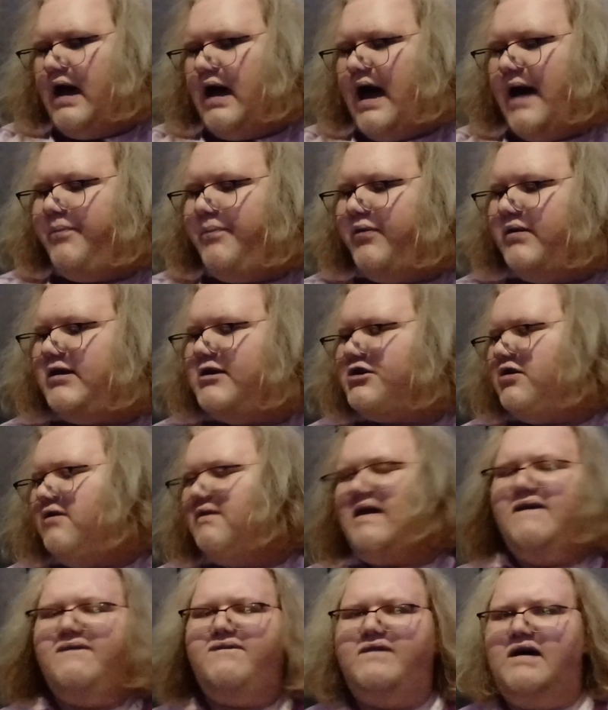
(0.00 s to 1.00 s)
I'm pretty sure
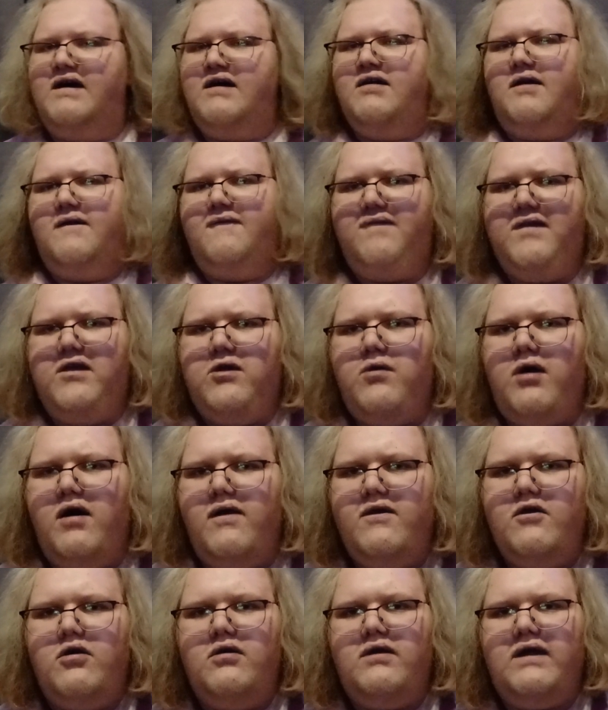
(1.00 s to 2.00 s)
they've done a few
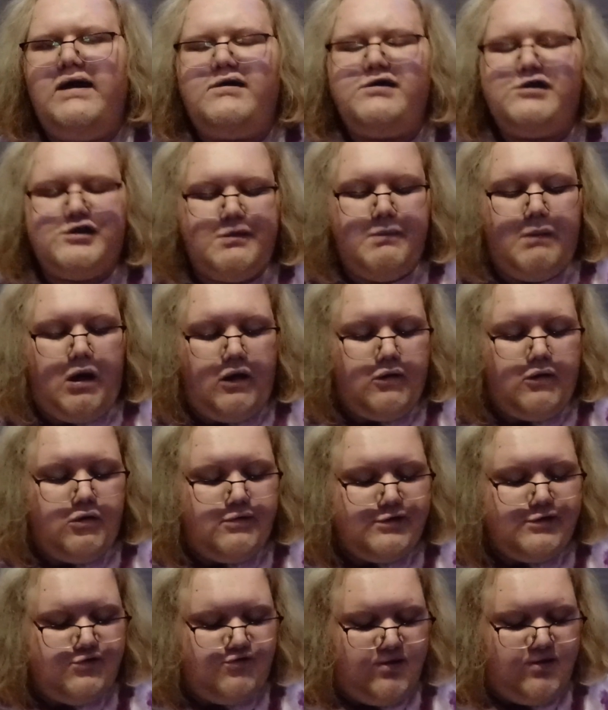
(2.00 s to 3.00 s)
other, like, smaller
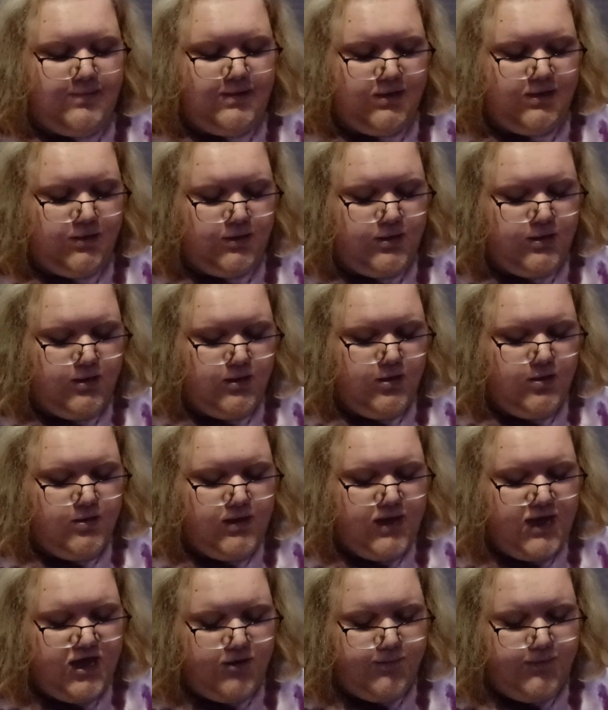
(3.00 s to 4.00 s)

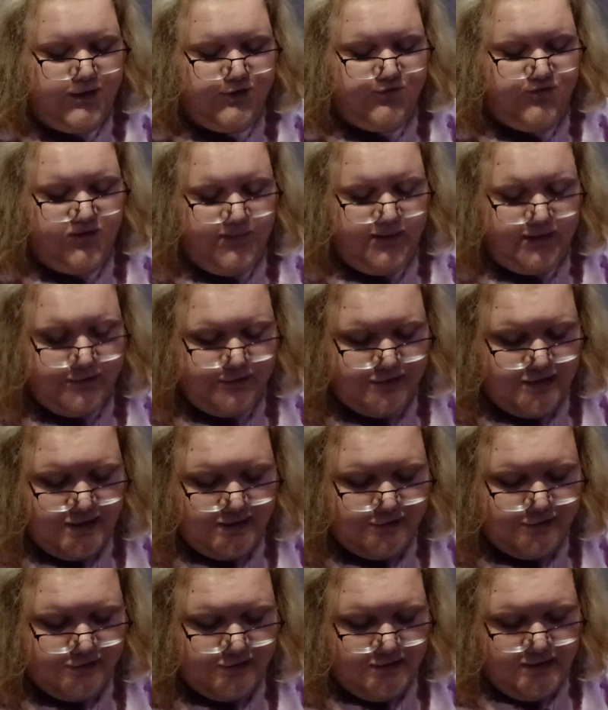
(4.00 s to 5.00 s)
anime streaming
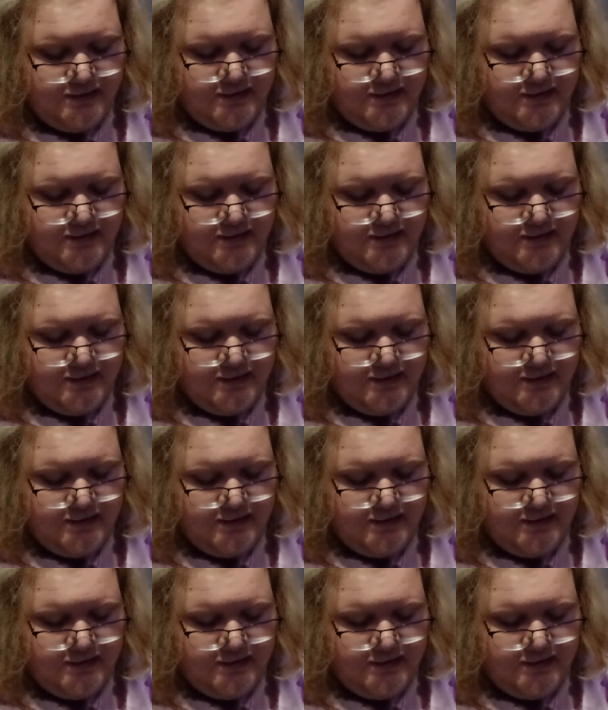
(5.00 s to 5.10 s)
sites.